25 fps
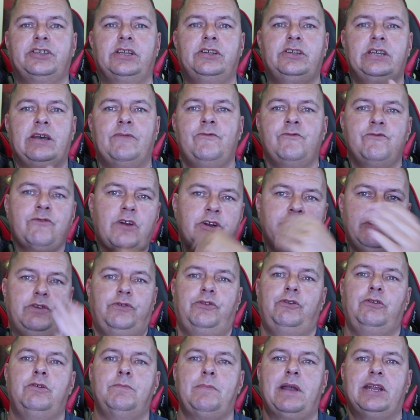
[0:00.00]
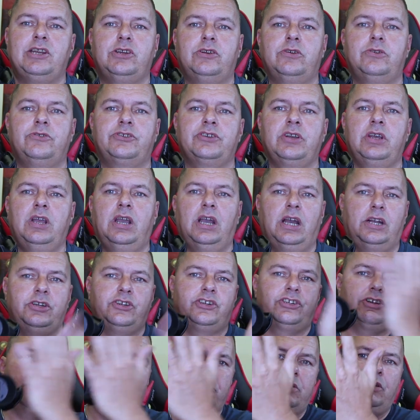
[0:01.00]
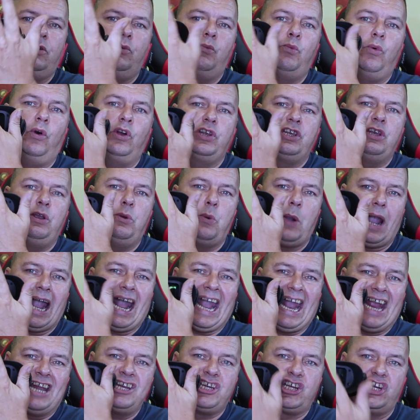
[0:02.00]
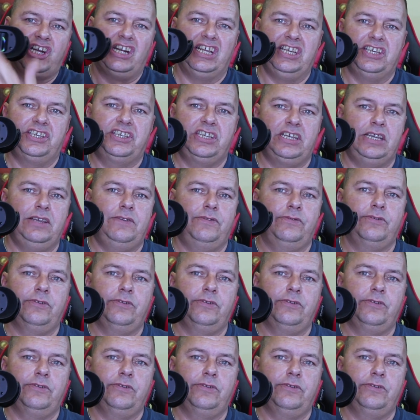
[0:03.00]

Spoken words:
and then run you through the menus and show you what you actually see